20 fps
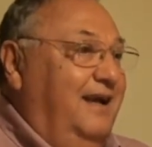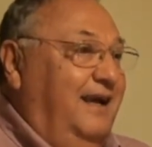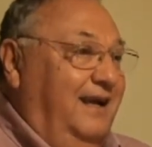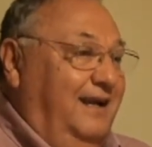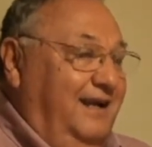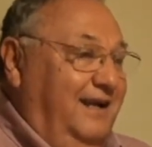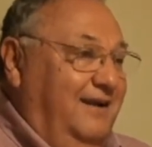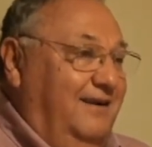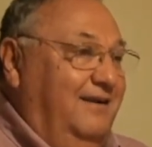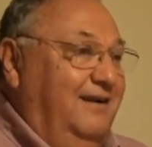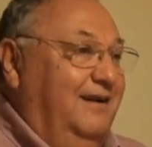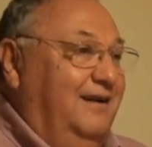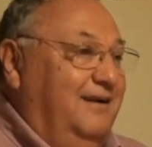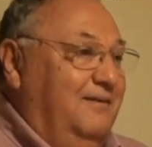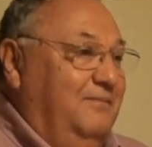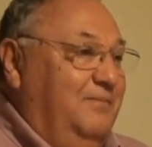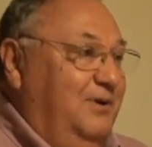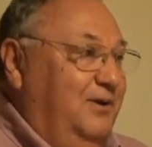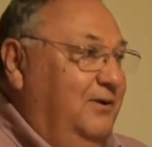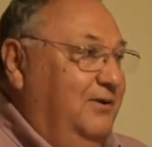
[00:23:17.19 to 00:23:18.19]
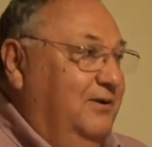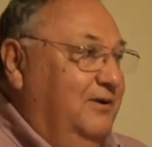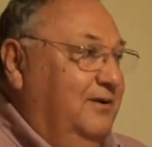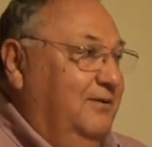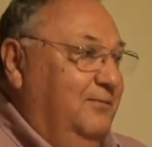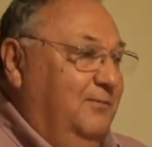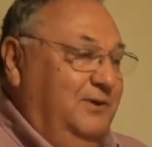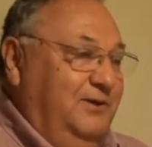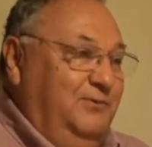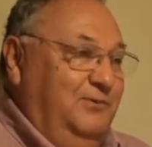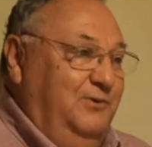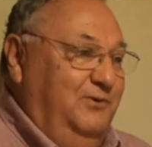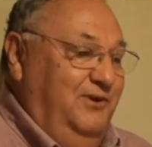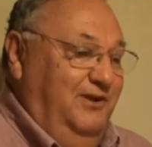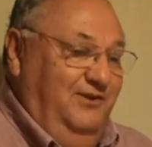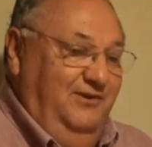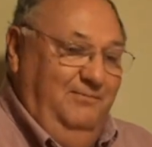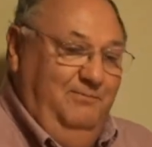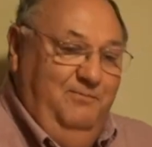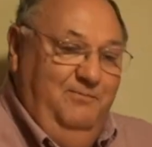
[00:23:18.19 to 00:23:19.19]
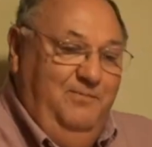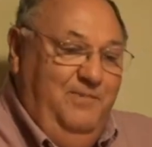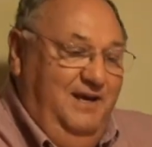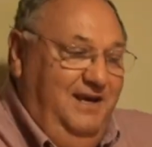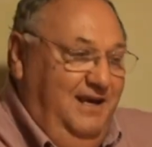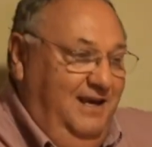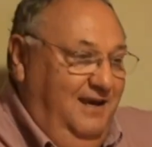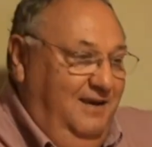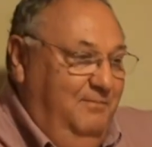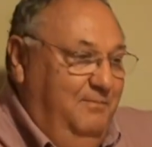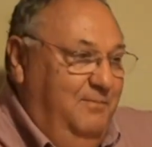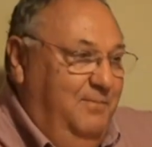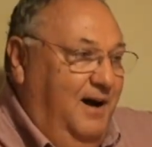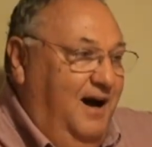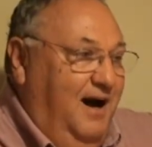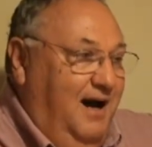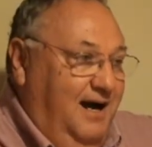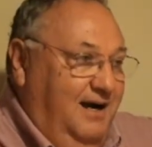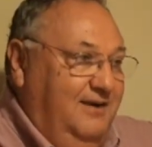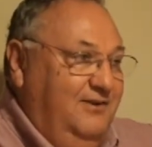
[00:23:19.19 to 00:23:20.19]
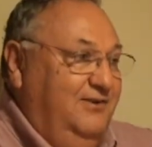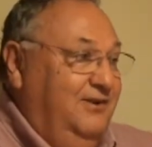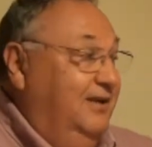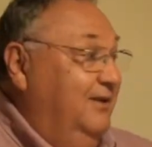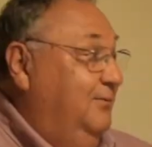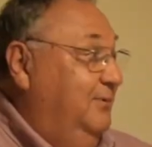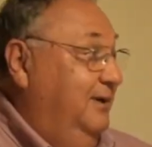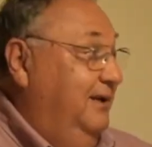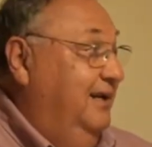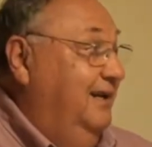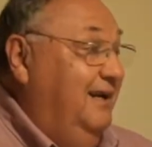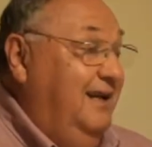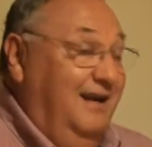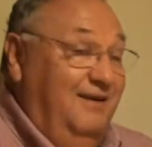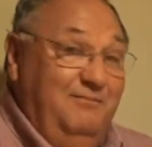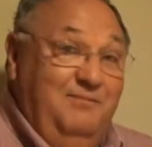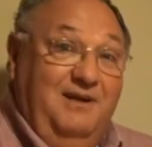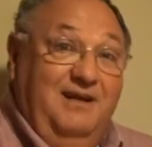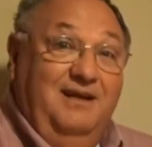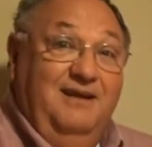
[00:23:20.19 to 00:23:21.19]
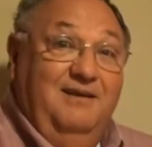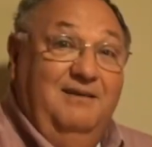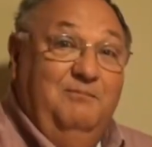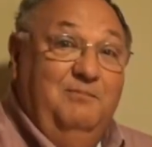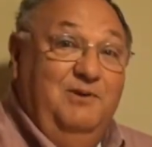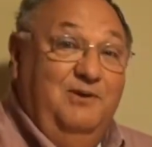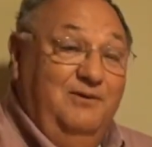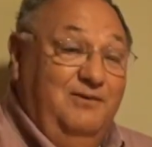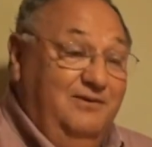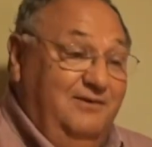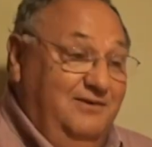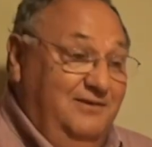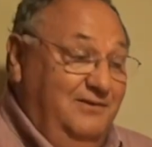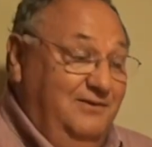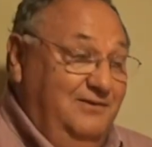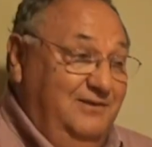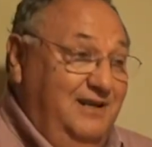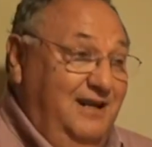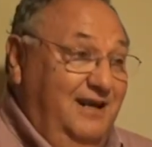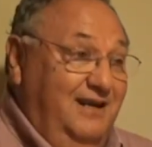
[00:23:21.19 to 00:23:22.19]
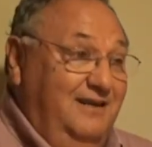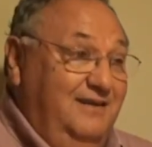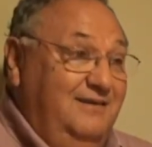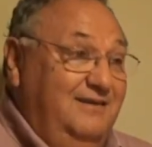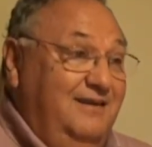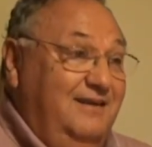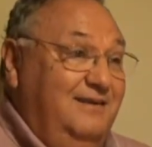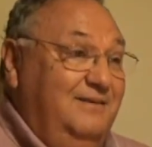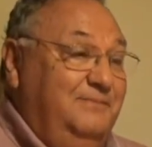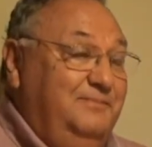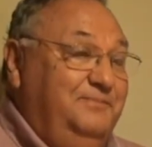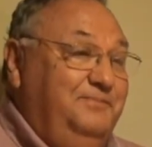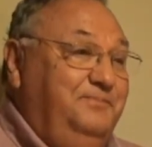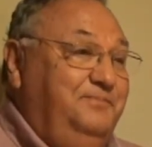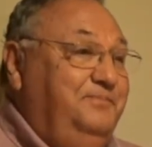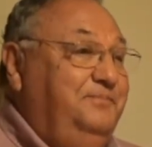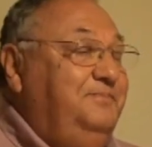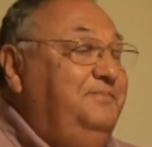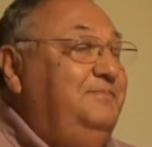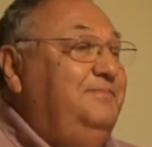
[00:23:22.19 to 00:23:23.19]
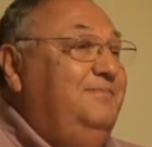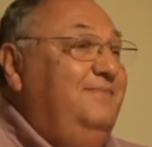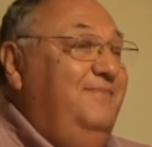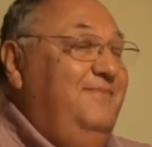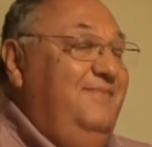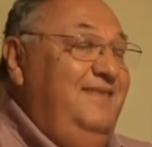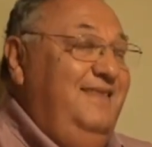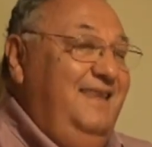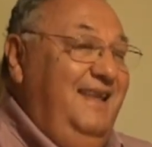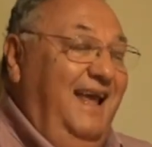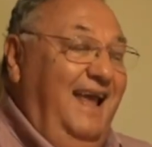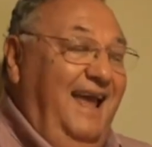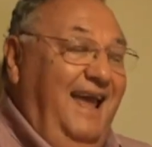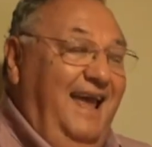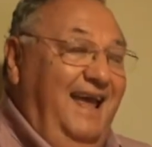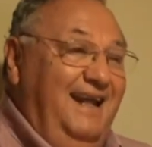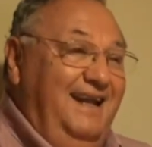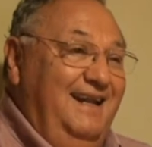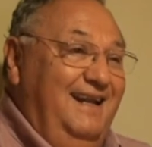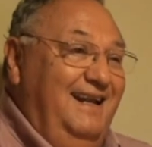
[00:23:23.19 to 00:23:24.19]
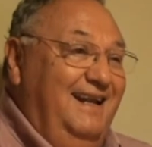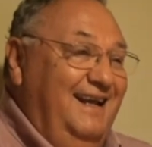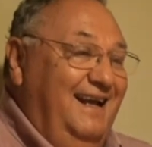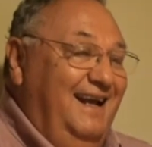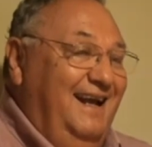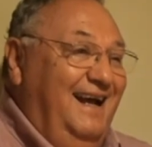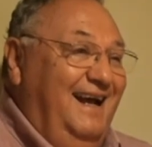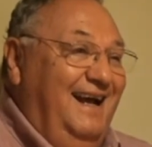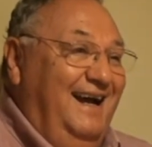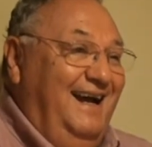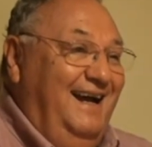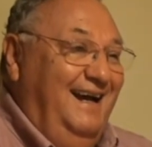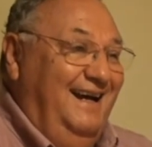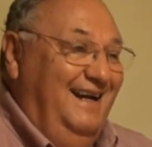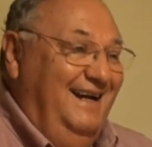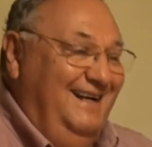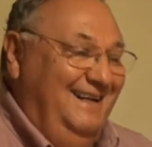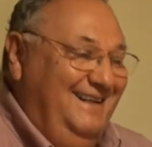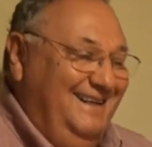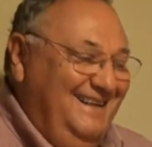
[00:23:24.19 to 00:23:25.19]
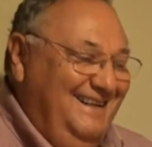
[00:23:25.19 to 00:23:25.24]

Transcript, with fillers: and get on the computer, which was this big box because we didn't have many computers those days. And uh,